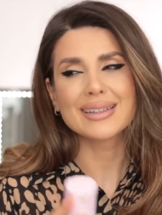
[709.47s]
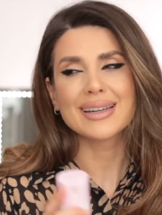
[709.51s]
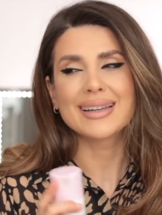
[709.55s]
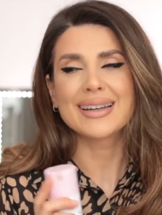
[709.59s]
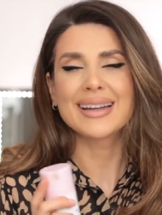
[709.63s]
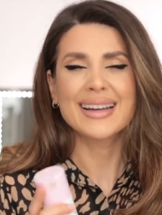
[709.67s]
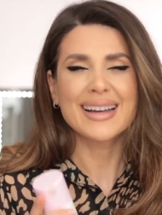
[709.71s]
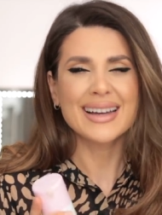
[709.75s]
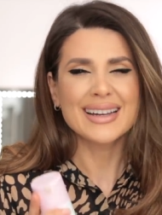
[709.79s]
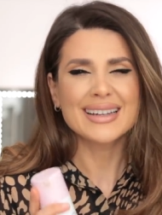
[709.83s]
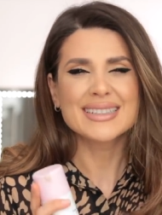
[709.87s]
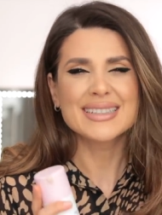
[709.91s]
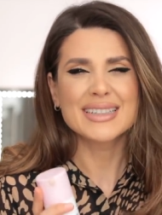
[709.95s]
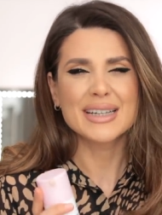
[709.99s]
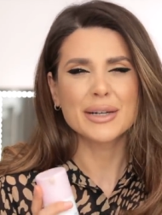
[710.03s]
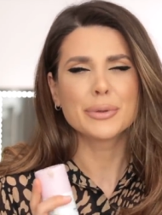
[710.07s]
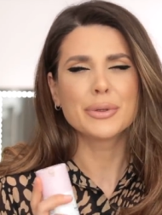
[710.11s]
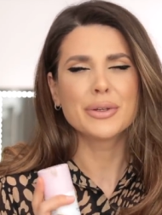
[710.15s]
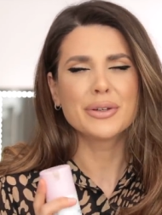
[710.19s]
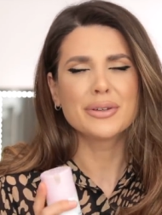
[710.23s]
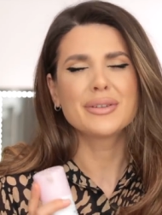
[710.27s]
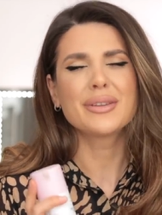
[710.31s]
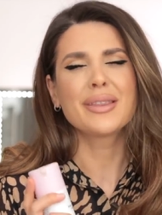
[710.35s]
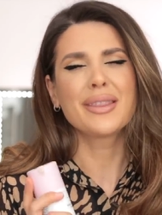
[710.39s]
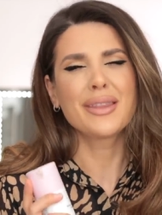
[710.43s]
And I gotta tell
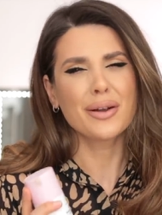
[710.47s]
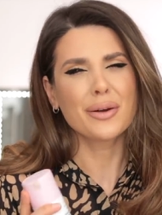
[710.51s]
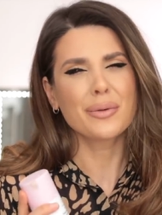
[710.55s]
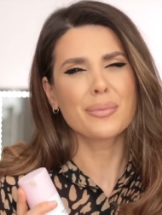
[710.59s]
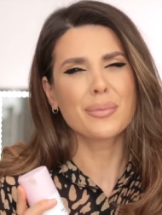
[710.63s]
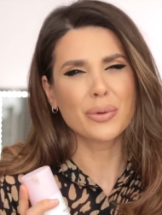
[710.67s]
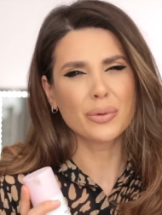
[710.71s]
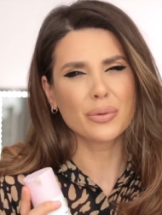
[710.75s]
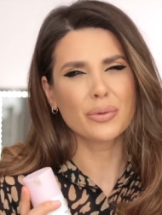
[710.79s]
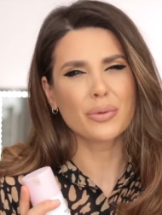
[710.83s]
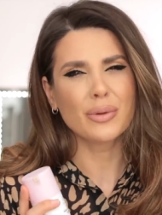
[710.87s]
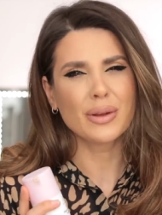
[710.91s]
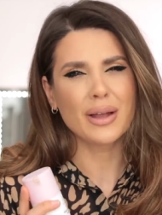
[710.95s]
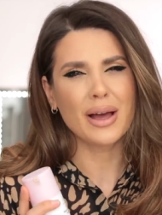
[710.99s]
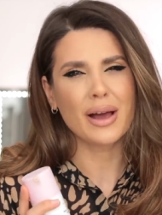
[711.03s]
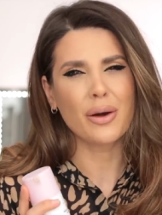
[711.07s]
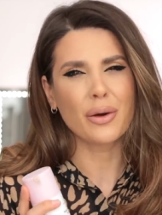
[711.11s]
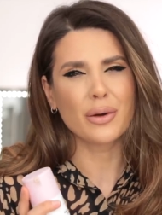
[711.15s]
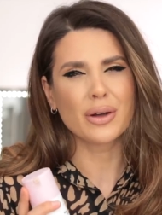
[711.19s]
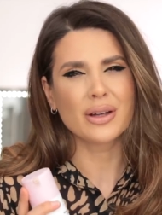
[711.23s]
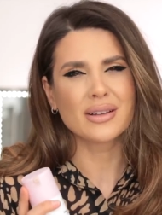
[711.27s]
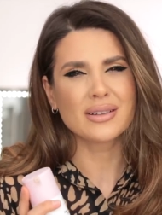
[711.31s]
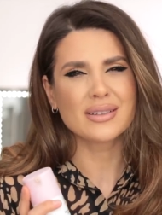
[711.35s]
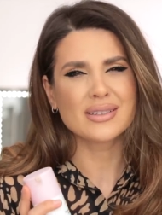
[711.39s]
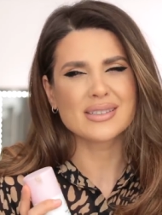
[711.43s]
you, their marula
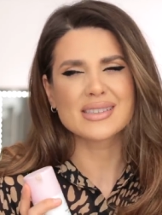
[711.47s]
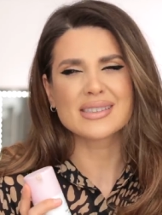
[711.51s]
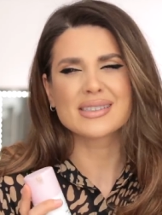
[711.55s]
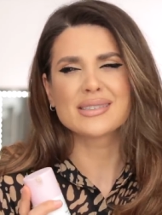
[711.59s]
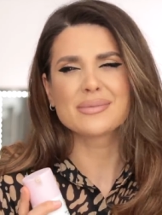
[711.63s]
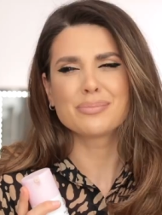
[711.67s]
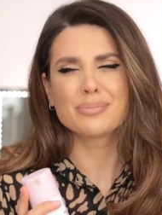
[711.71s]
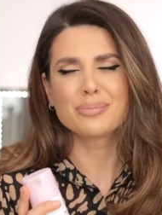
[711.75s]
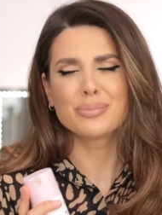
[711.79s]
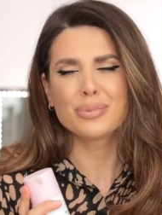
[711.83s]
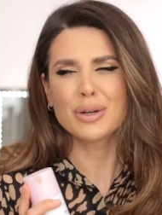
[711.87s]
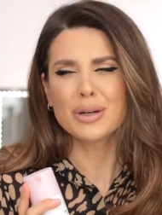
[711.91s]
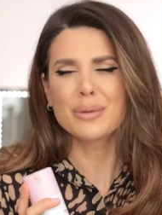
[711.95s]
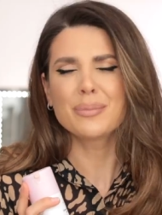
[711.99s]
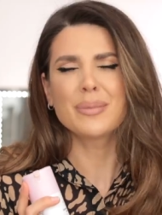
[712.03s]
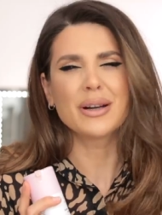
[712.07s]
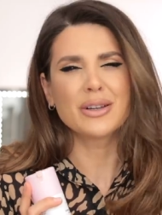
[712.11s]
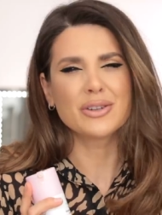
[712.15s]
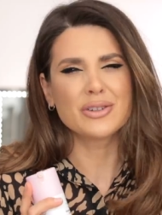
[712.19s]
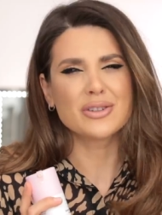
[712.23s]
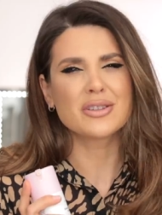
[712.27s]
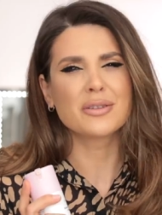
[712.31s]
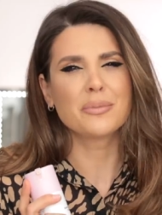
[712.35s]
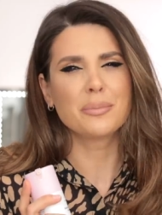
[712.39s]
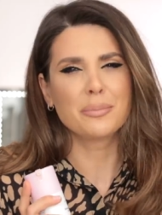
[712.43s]
oil is pretty
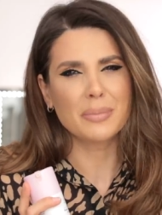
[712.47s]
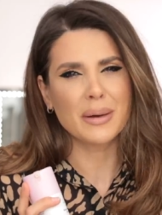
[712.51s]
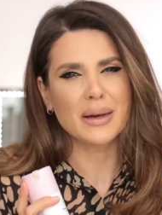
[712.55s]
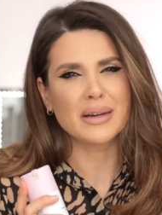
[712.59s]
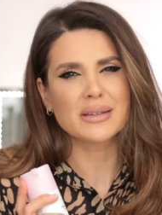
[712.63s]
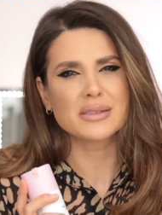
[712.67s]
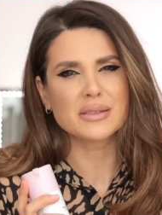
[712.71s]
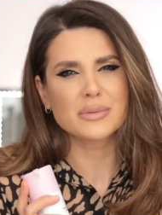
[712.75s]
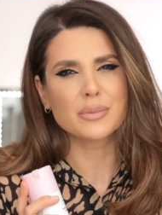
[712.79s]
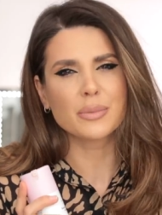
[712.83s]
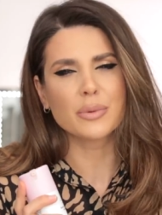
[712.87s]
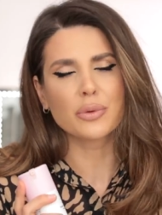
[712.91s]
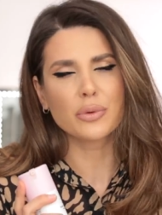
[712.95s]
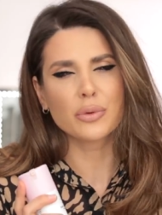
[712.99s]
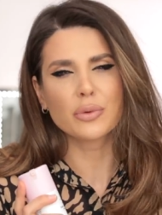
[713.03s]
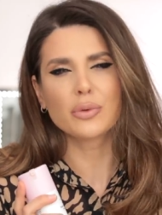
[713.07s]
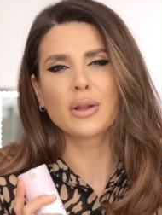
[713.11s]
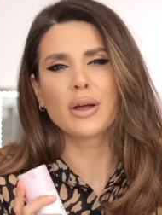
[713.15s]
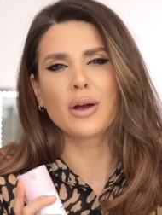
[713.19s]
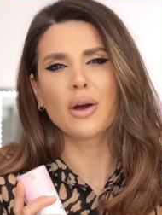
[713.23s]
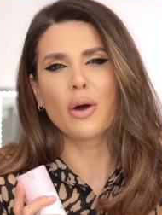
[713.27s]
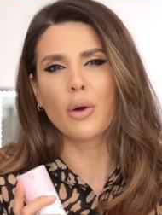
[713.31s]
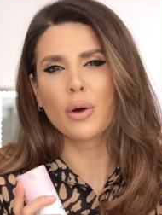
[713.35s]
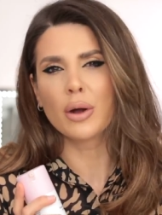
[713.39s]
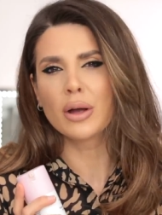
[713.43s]
much the best
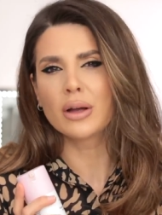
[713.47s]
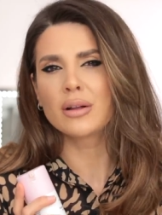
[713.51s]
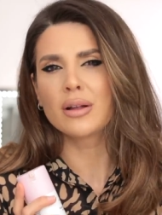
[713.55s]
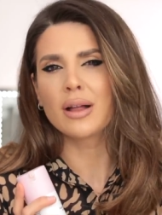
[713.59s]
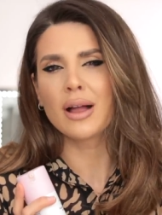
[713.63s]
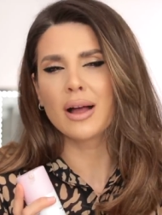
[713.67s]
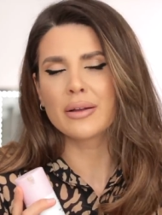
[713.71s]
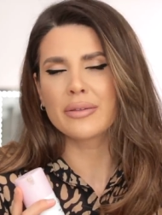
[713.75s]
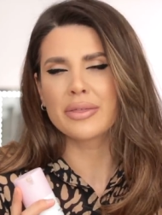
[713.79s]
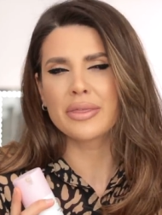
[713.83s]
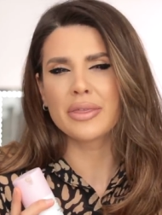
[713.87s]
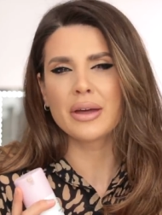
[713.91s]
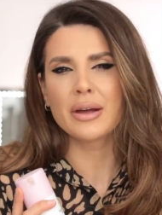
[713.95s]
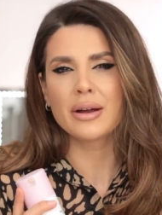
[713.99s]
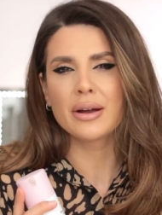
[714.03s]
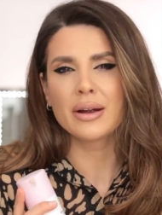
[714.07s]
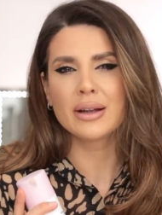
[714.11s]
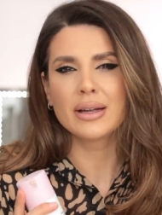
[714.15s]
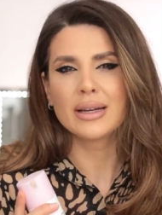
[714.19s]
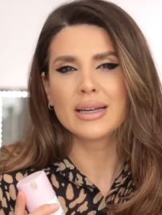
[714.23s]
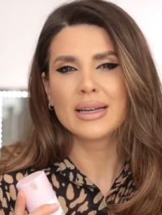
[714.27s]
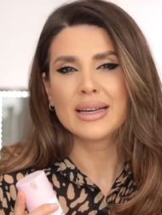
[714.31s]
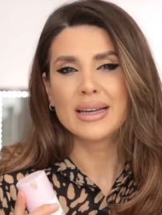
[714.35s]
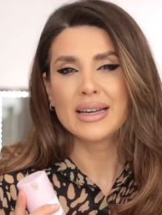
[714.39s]
marula oil out there.